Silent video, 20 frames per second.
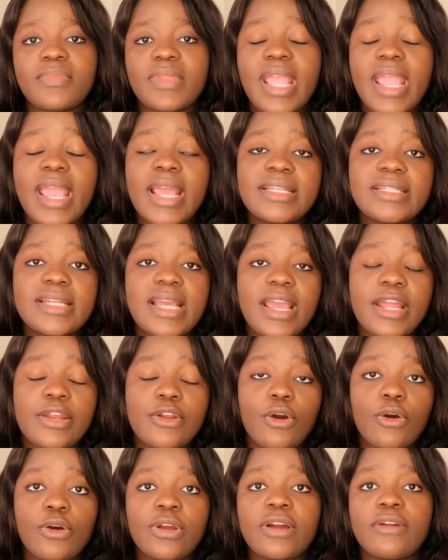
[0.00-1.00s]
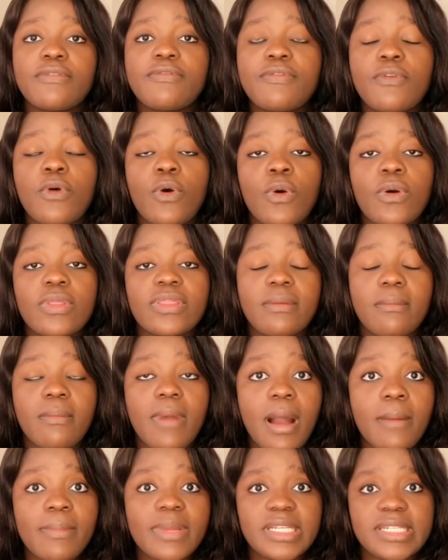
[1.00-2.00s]
had an order for the
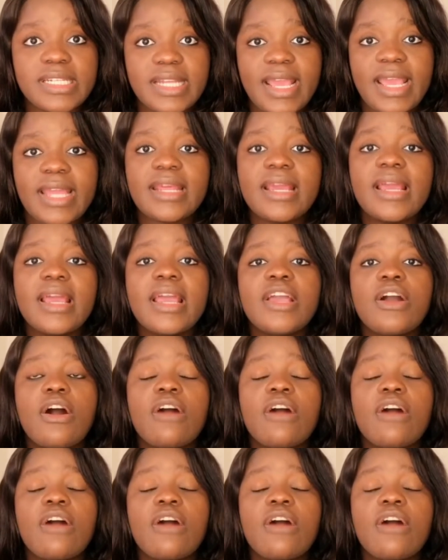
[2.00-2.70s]
mom and dad.